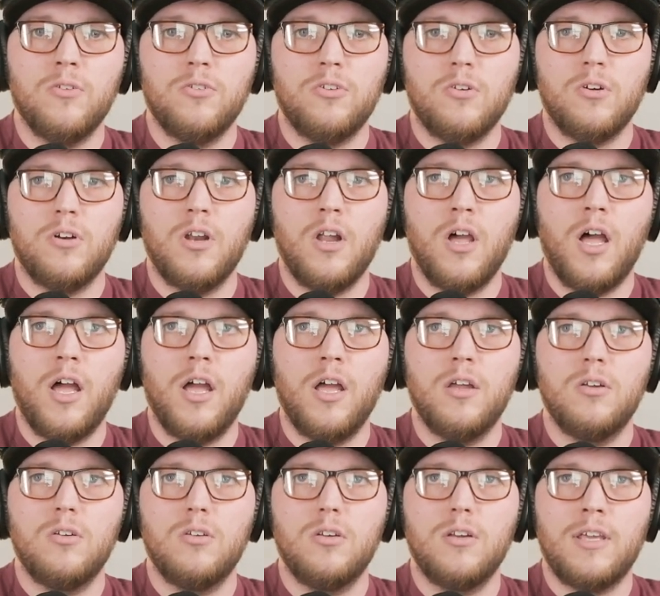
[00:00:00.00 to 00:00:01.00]
you're not
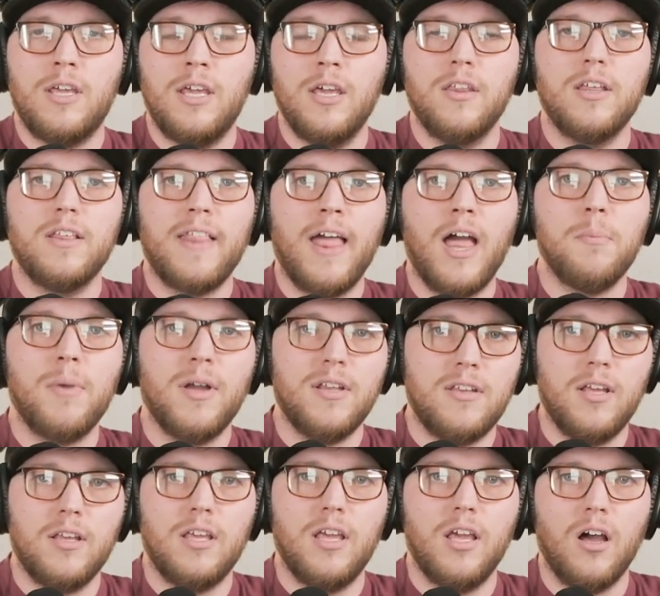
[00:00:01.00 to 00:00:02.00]
killing that by
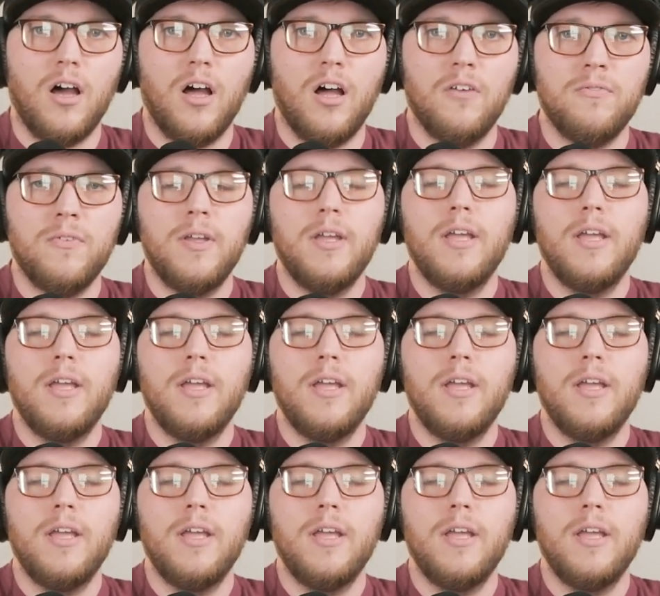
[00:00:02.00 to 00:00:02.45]
taking off.